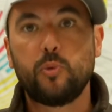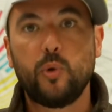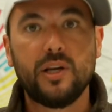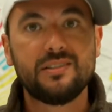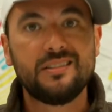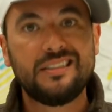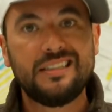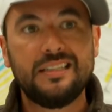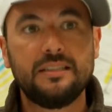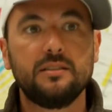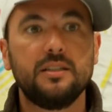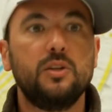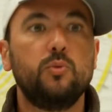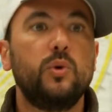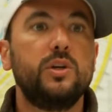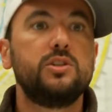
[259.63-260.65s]
precedent
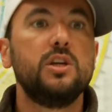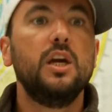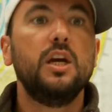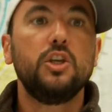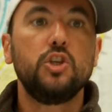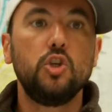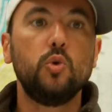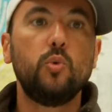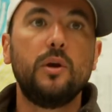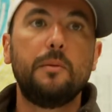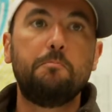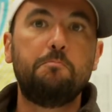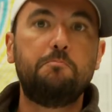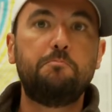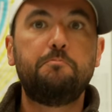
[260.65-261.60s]
in which you would